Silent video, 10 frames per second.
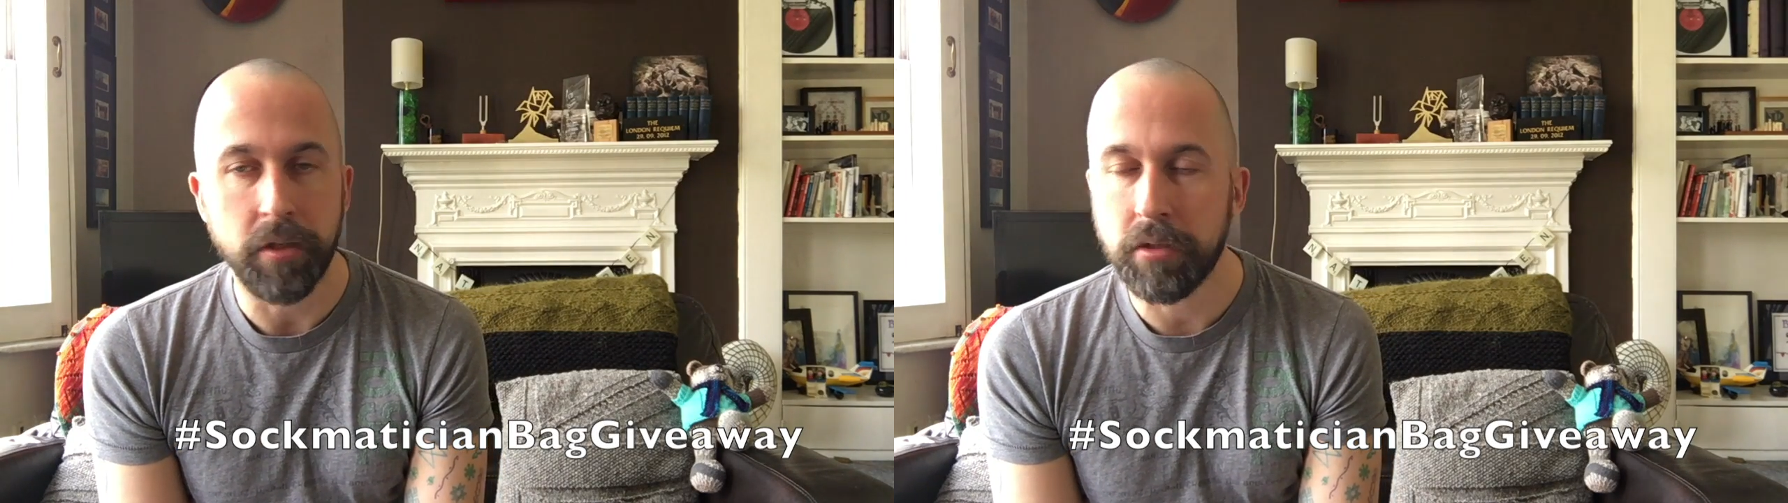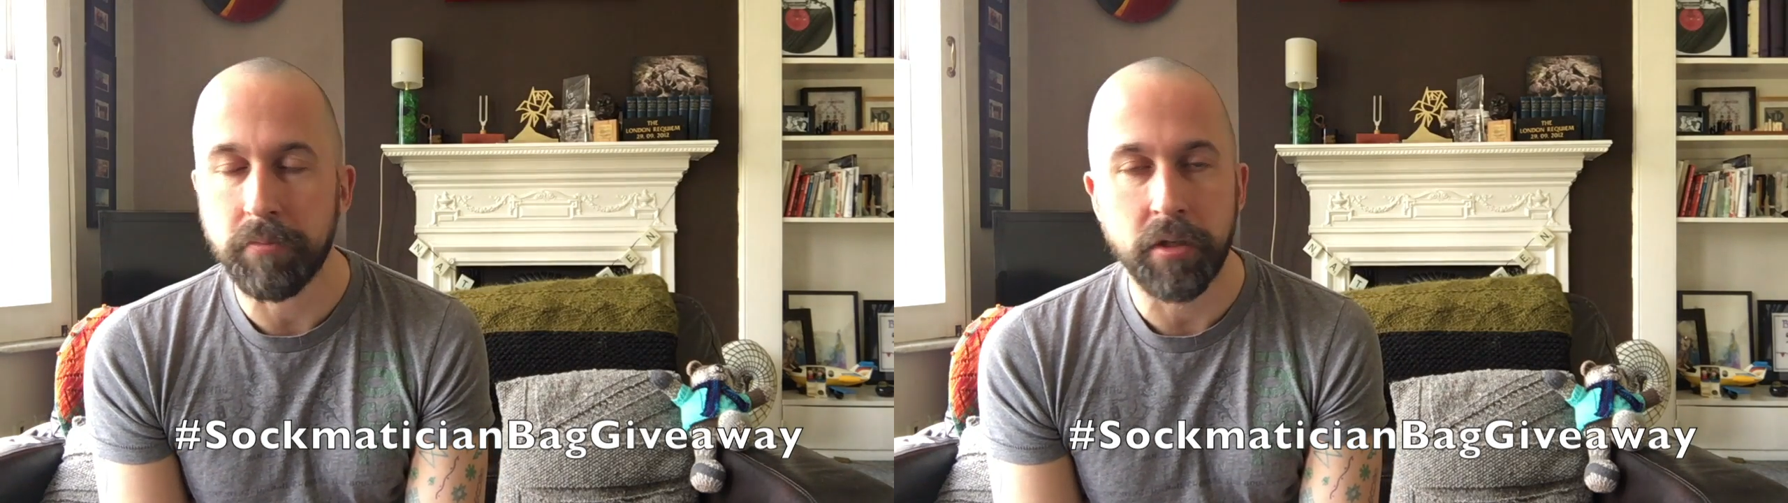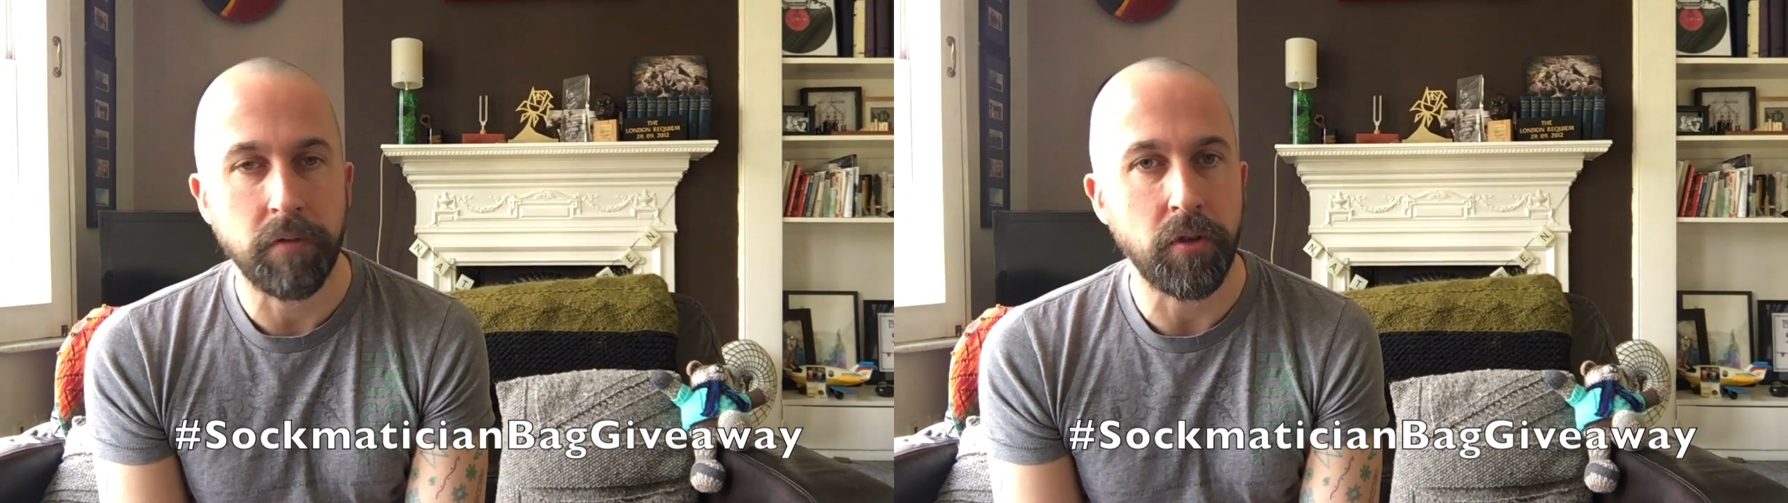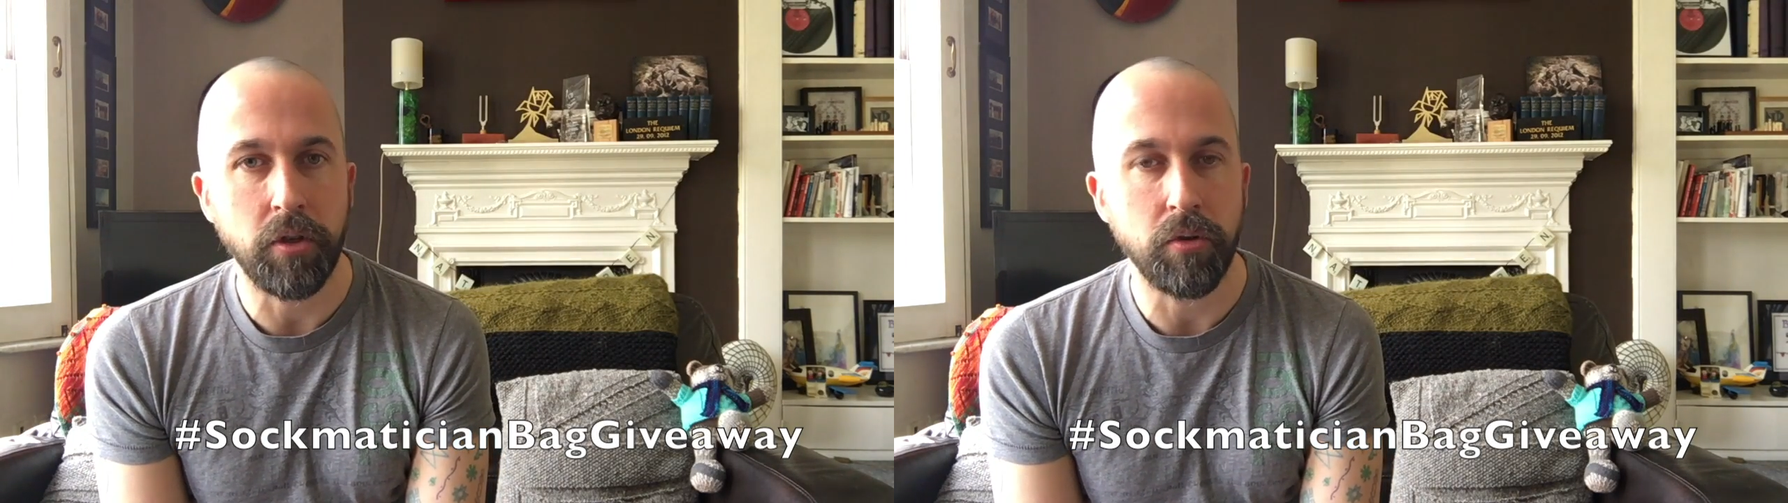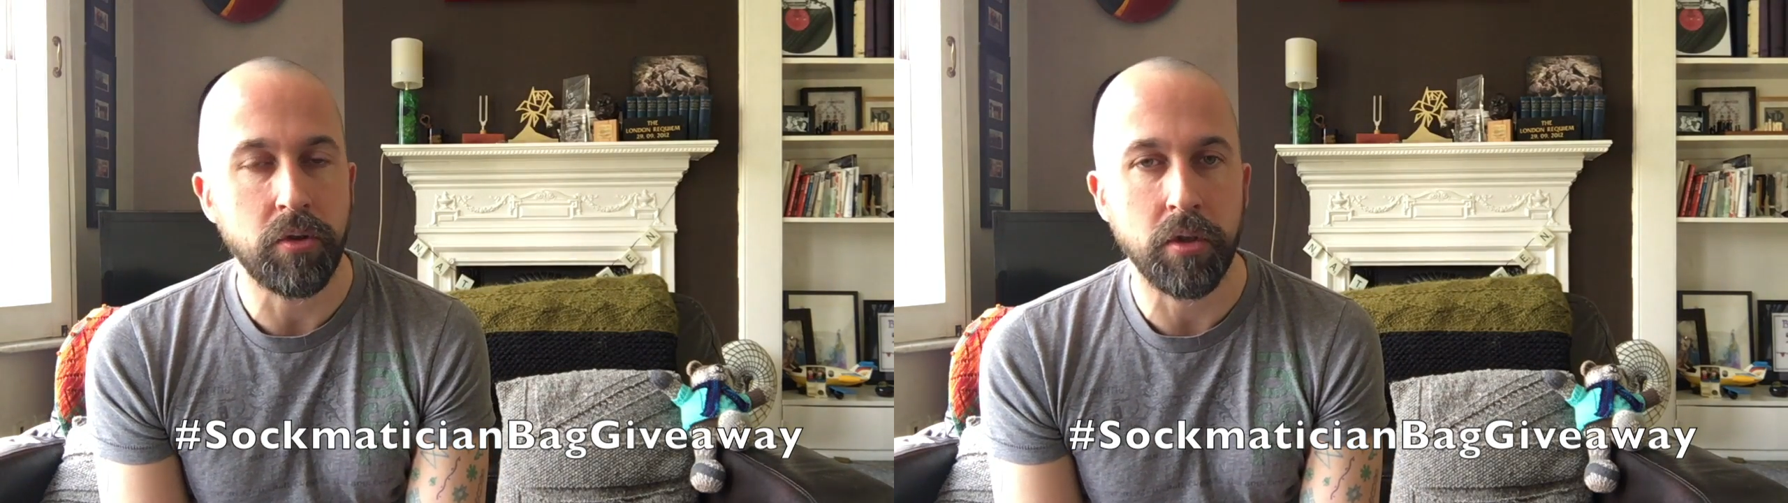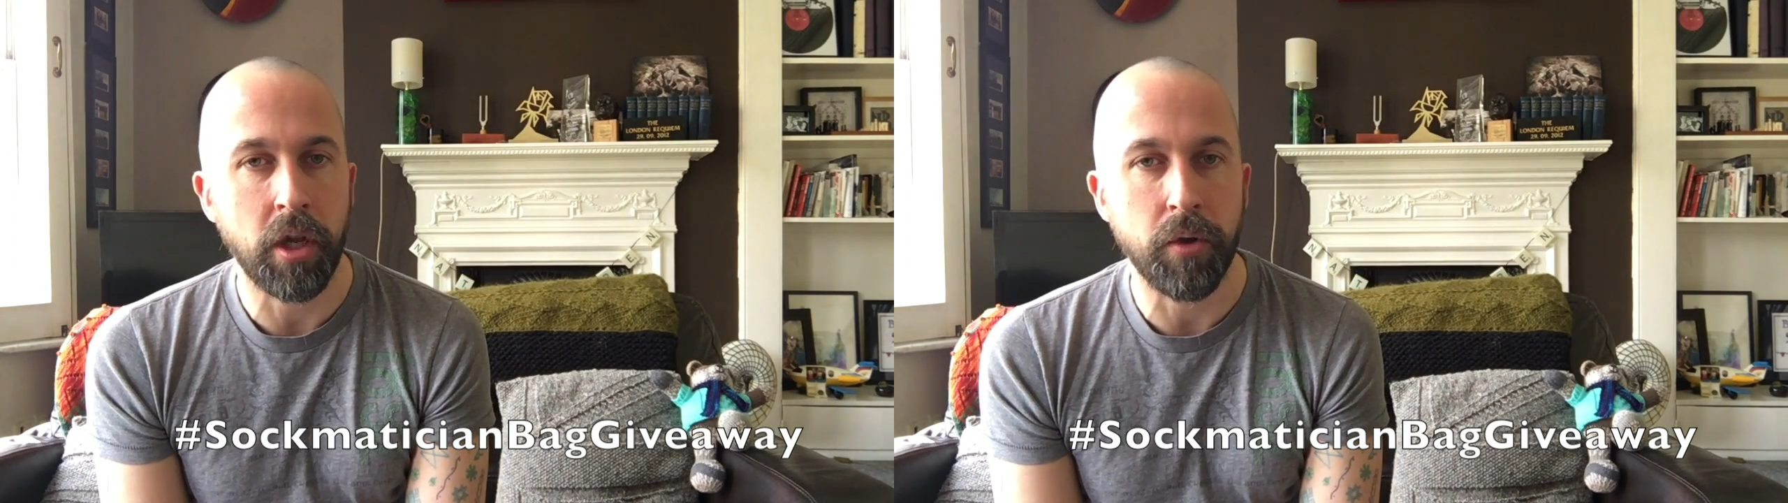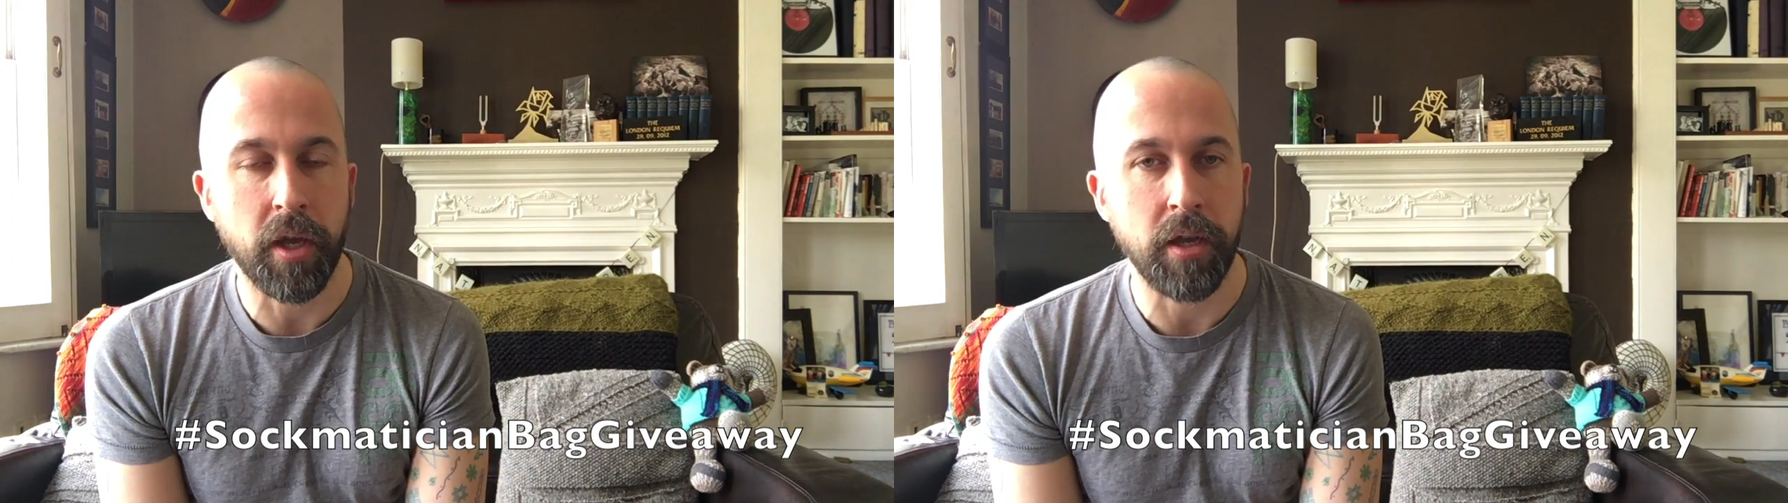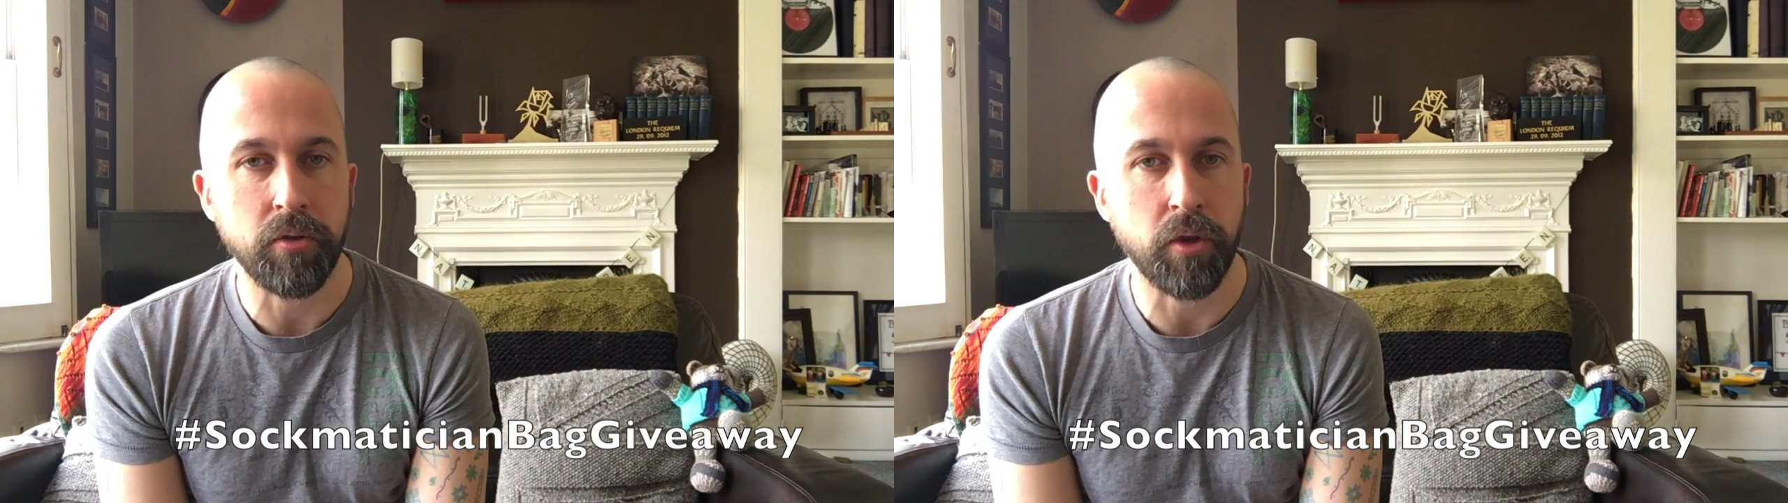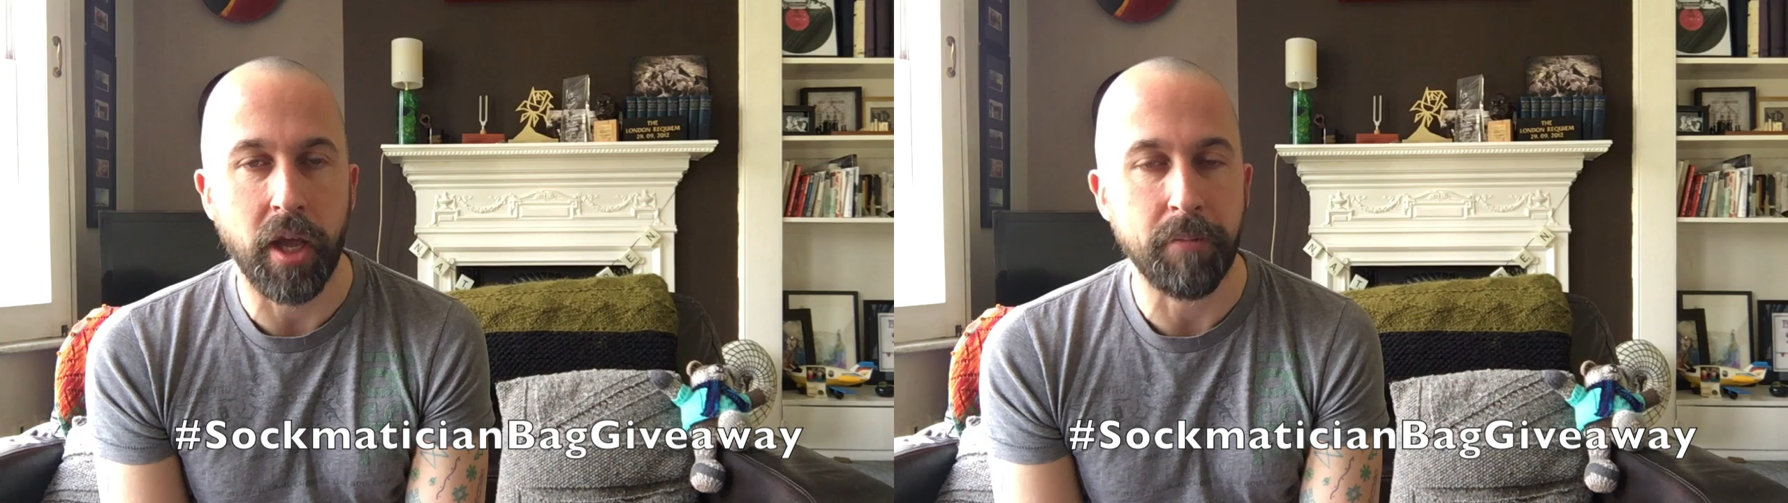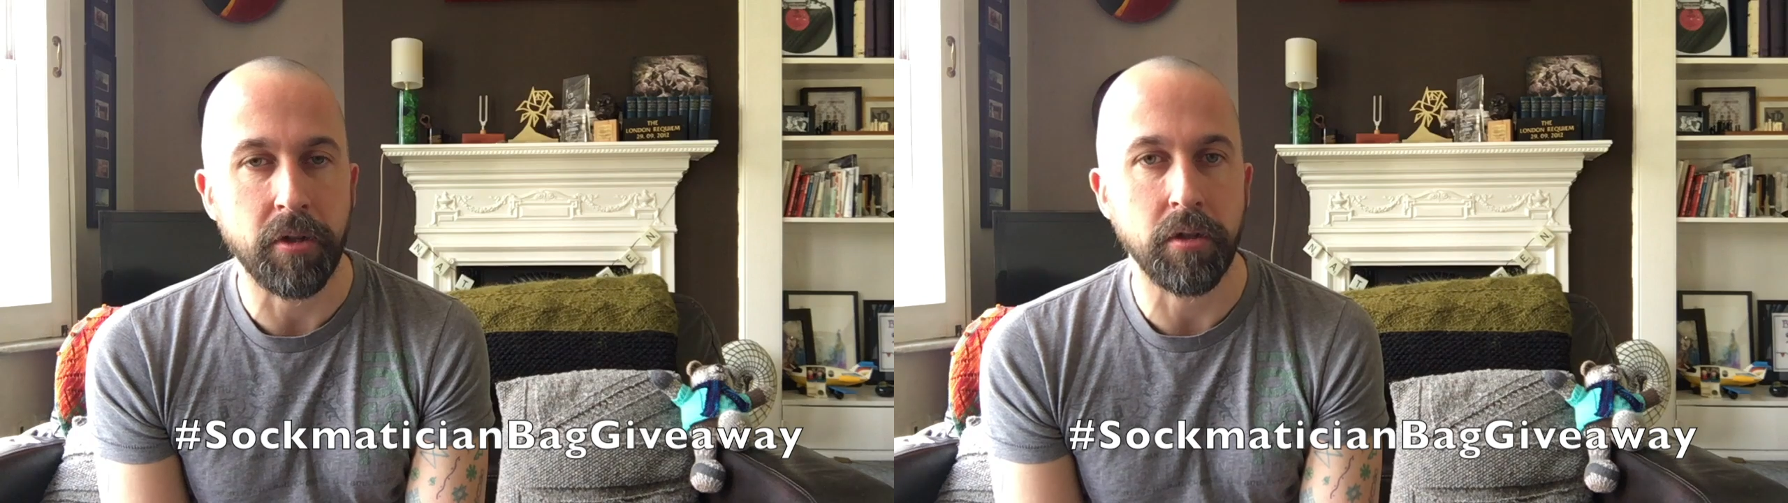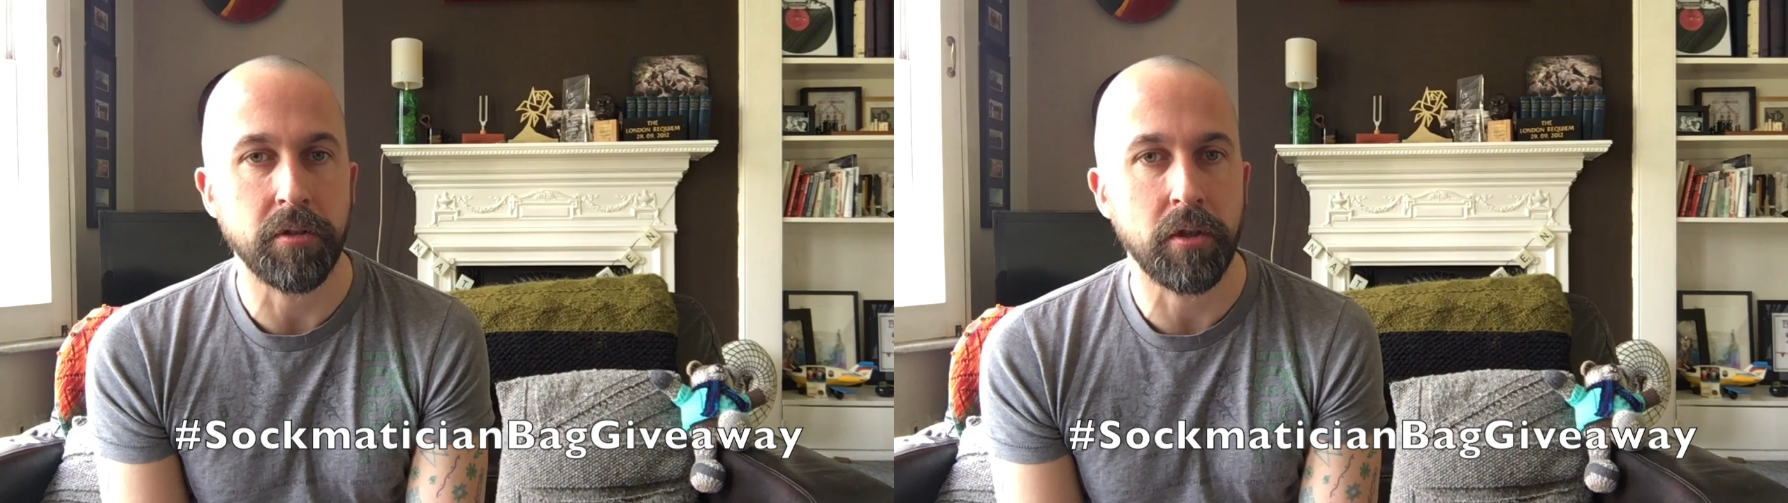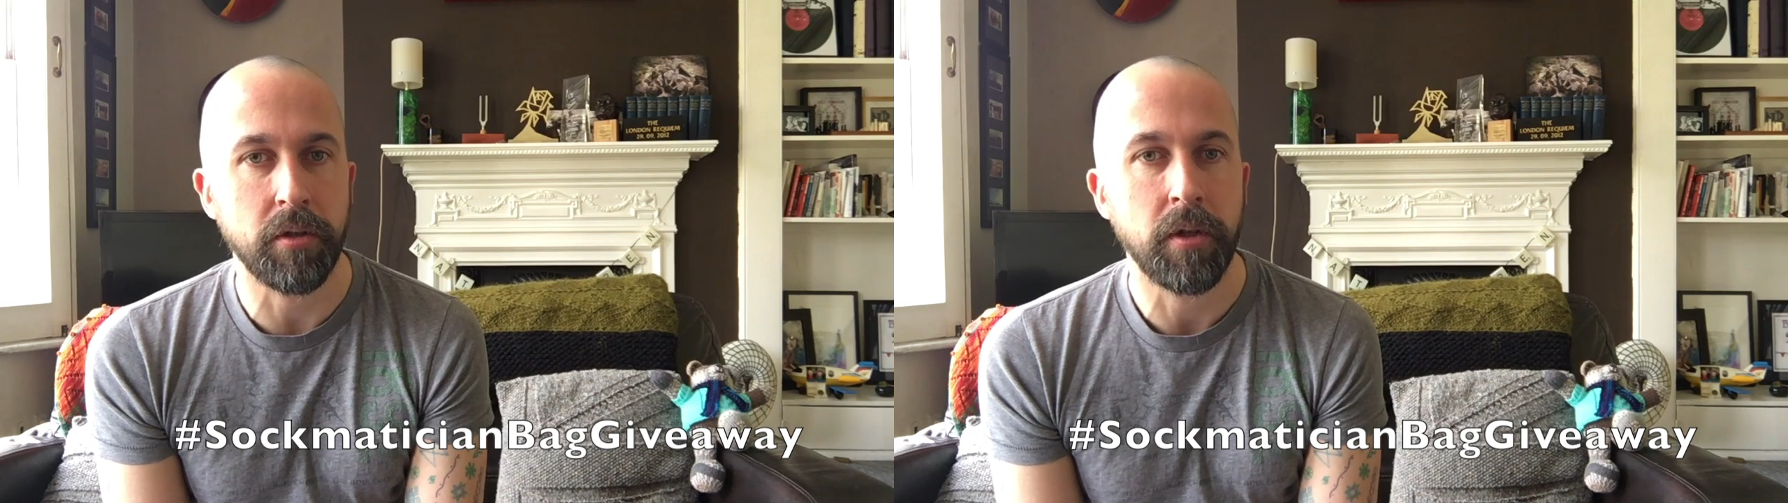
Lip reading: Doesn't matter if you use lowercase or capitals.